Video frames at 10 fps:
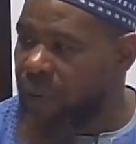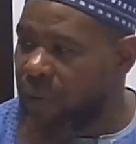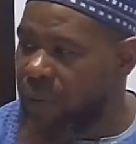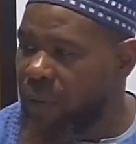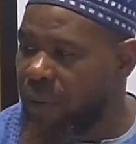
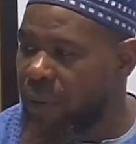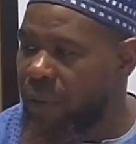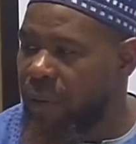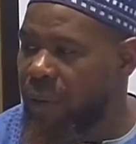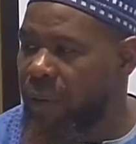
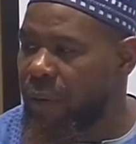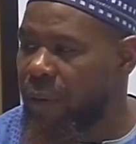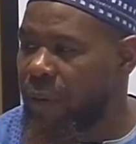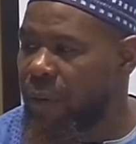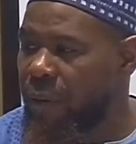
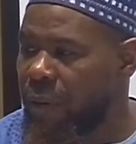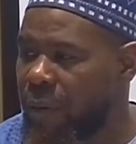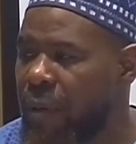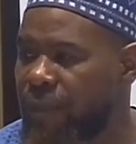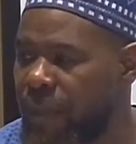
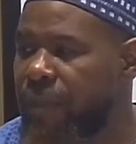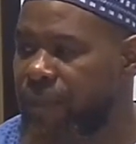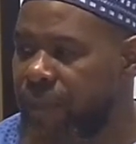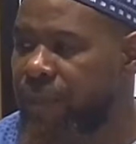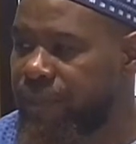
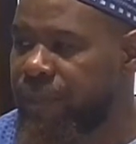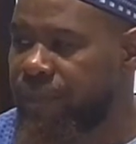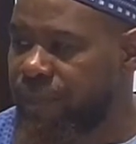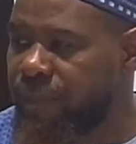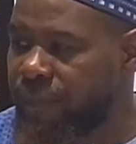
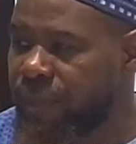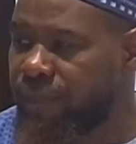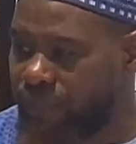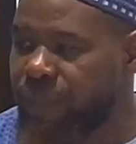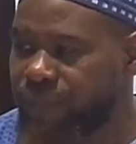
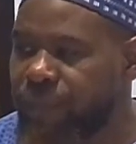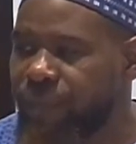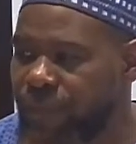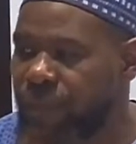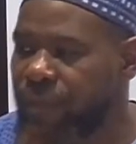Nobody speaks.